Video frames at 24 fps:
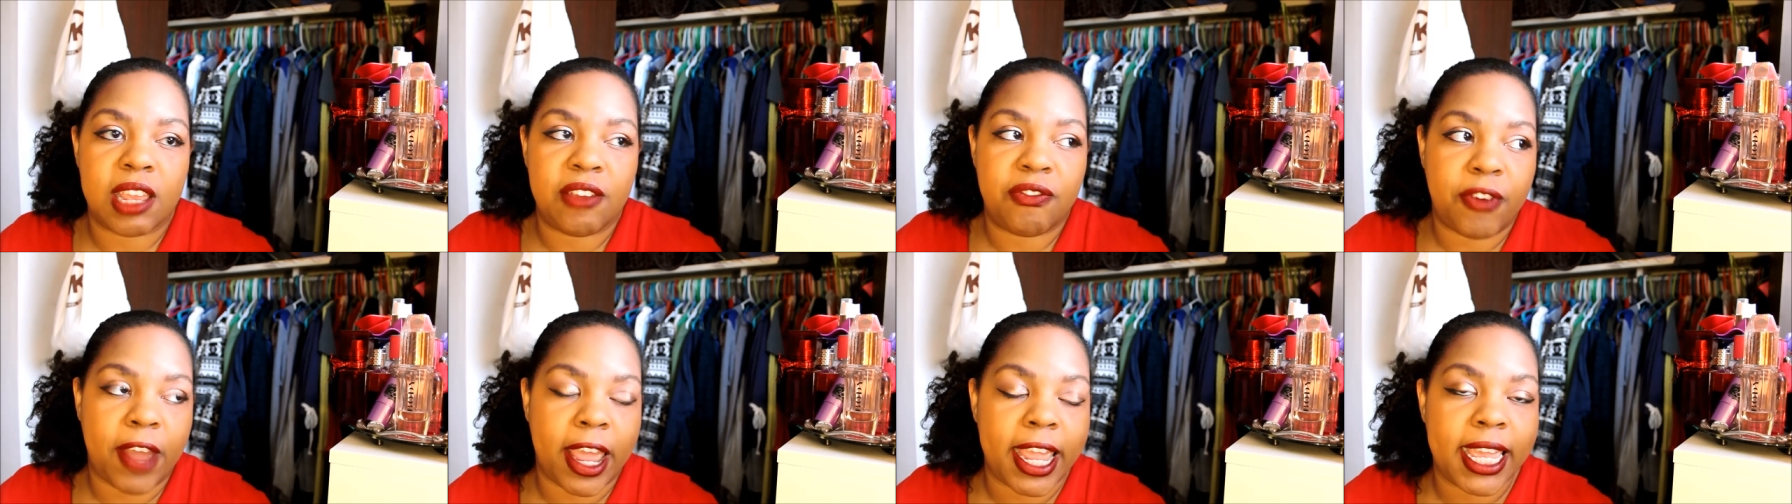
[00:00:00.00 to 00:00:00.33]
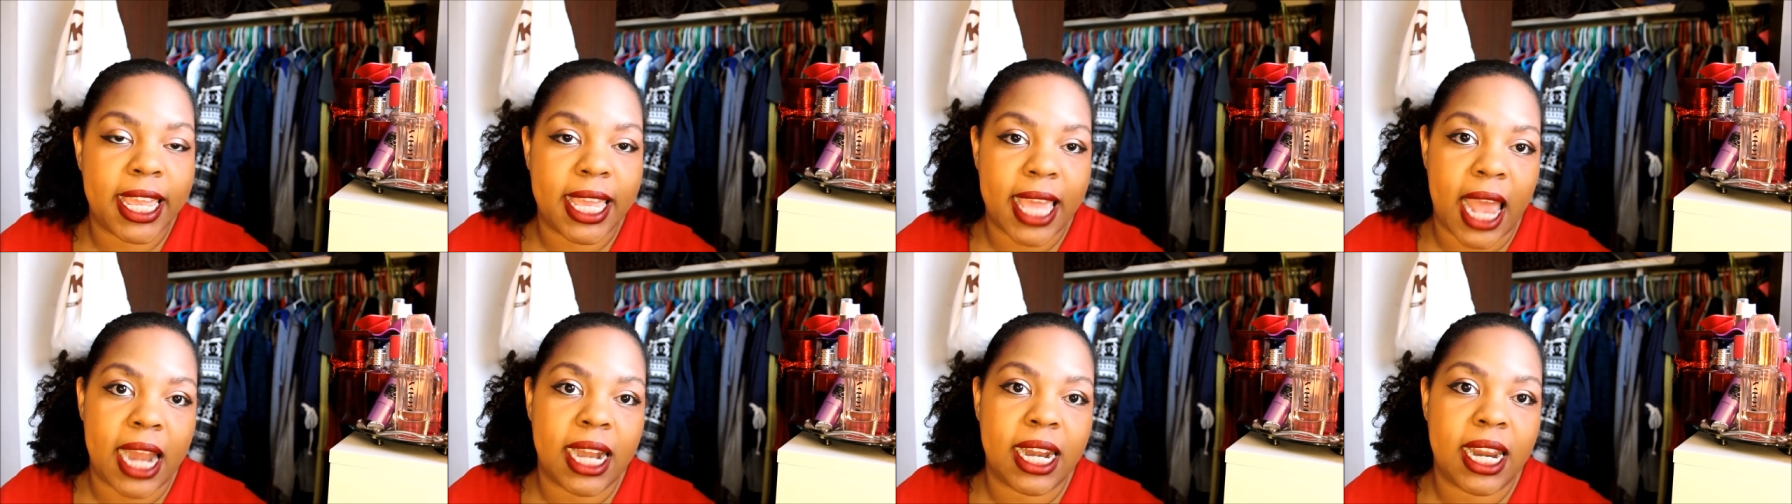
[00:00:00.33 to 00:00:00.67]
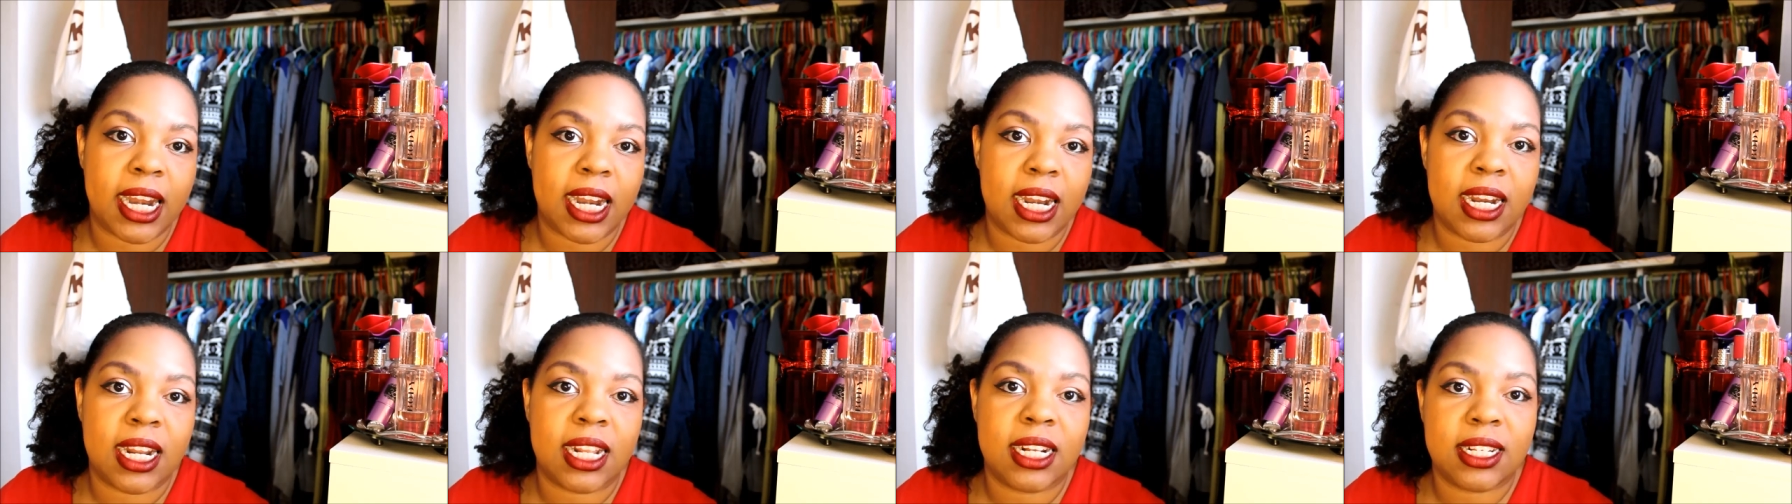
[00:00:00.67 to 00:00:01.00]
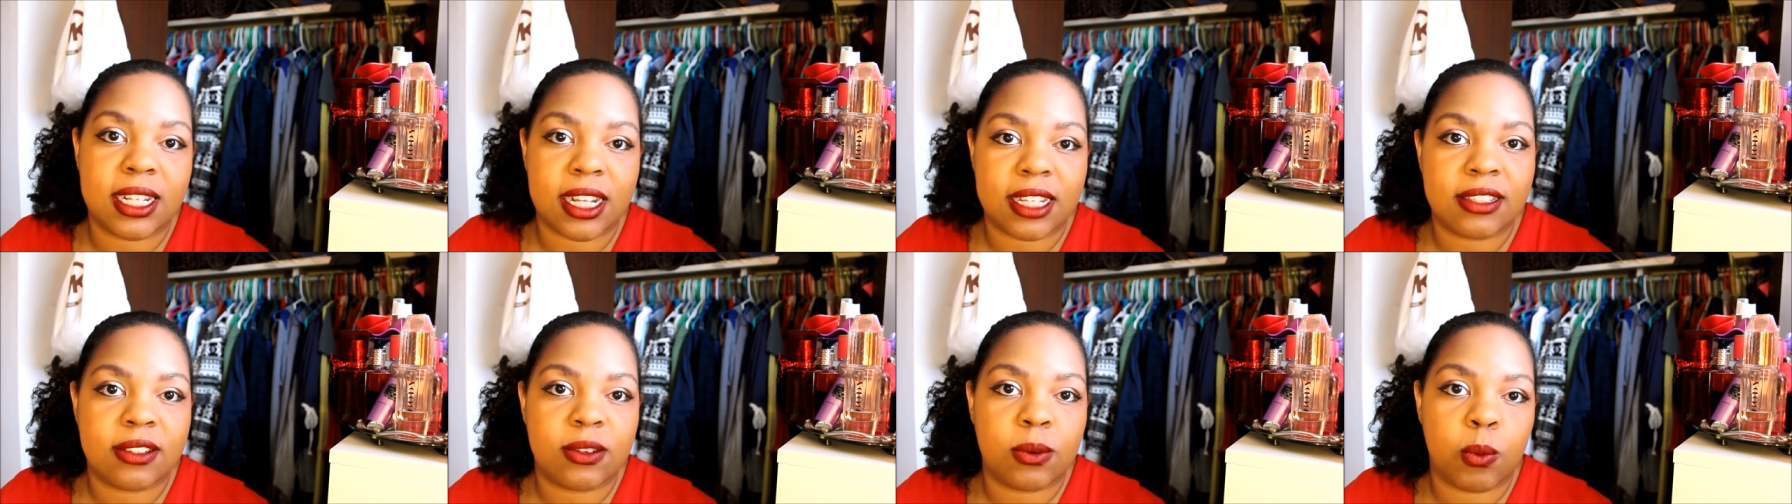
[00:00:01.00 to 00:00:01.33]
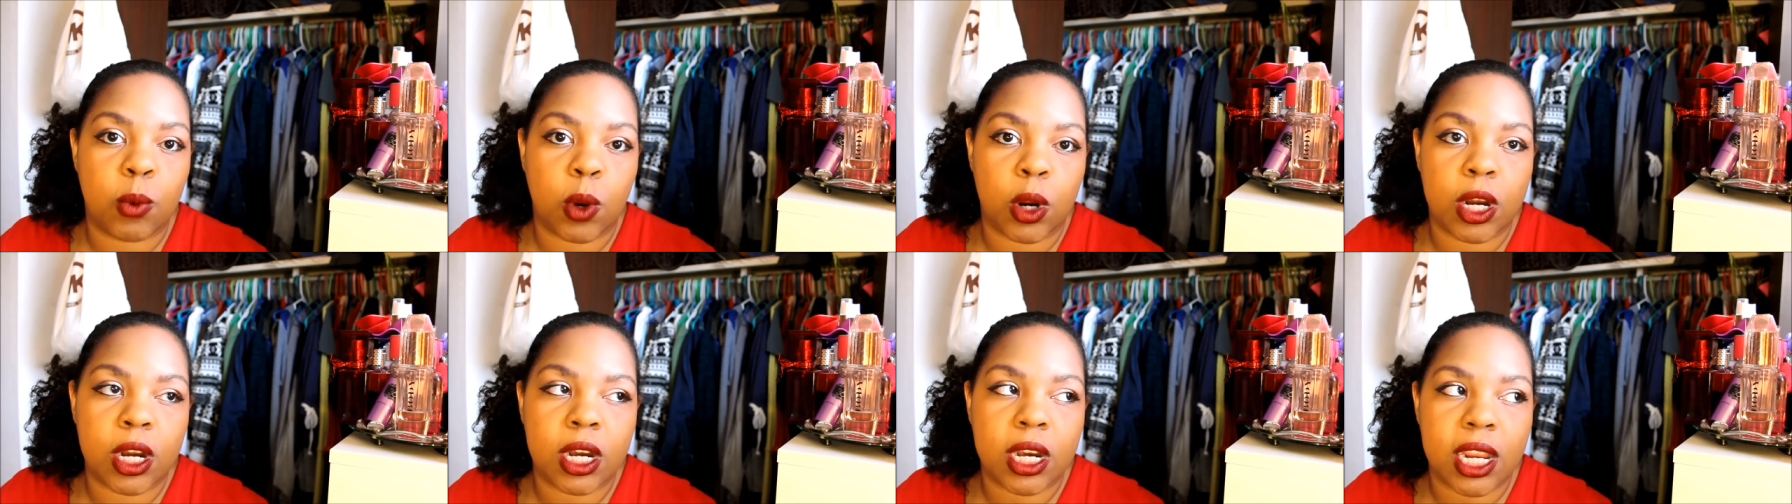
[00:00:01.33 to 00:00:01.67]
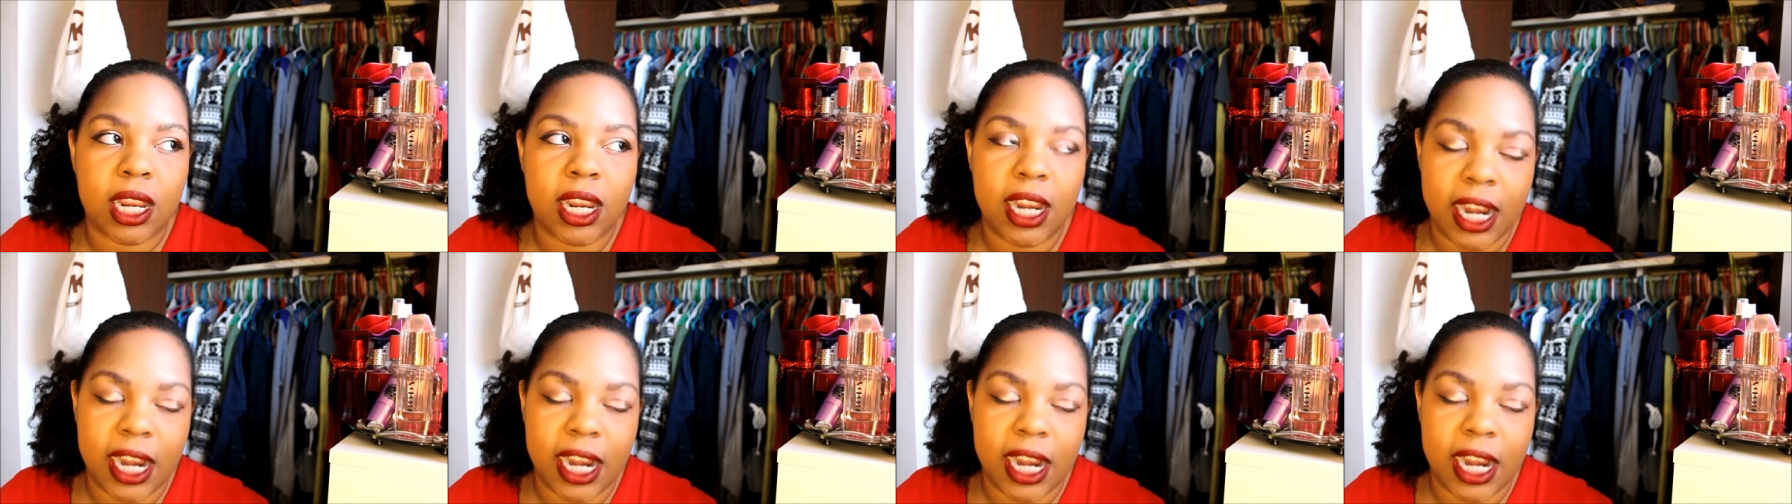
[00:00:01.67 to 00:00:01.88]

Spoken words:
if I get it and it doesn't work,